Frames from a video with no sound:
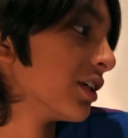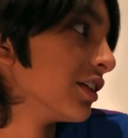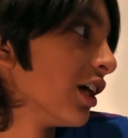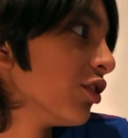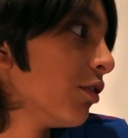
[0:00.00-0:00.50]

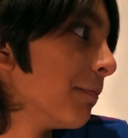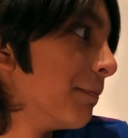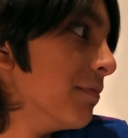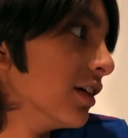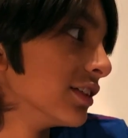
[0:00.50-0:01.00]
another
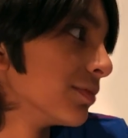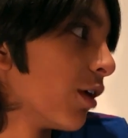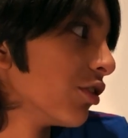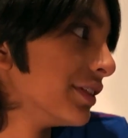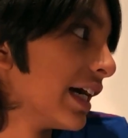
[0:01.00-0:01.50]

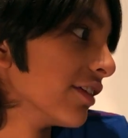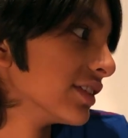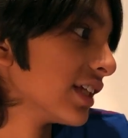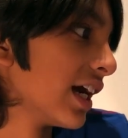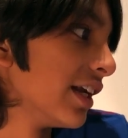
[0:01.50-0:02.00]
small
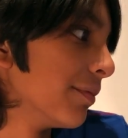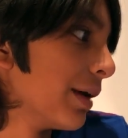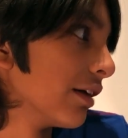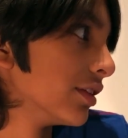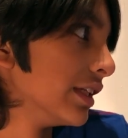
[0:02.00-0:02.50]
downside
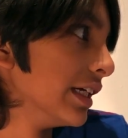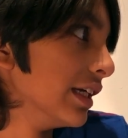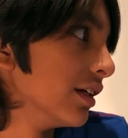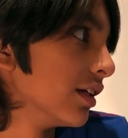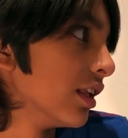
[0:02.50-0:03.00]
about
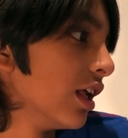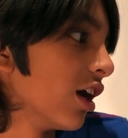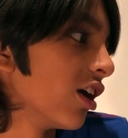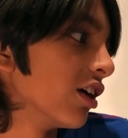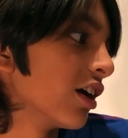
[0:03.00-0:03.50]
the
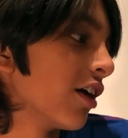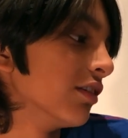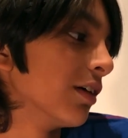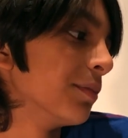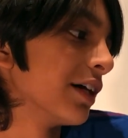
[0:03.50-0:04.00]

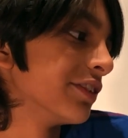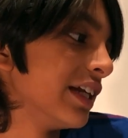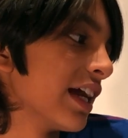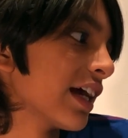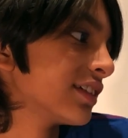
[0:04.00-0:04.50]

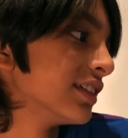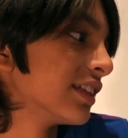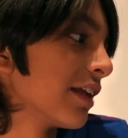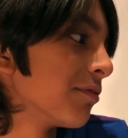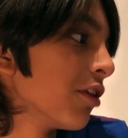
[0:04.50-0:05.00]
X is that